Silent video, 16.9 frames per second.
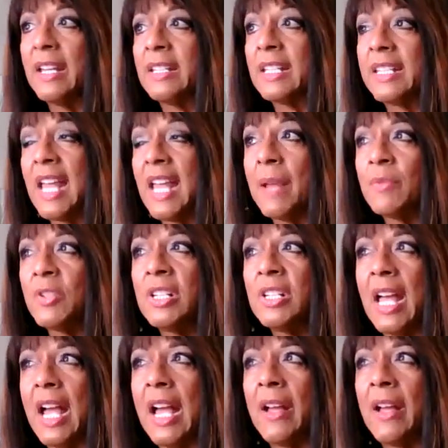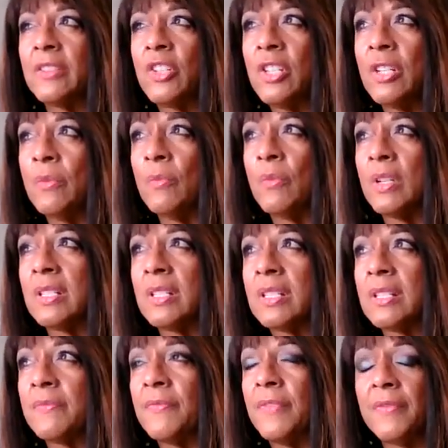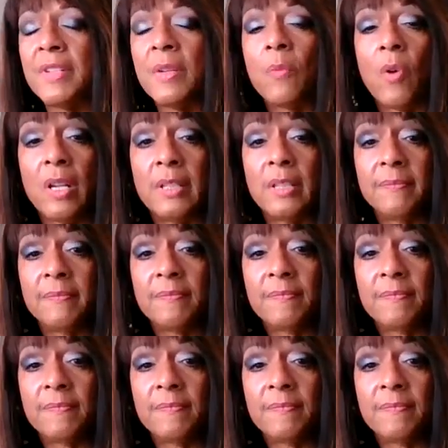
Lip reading: The time she died, she was 51.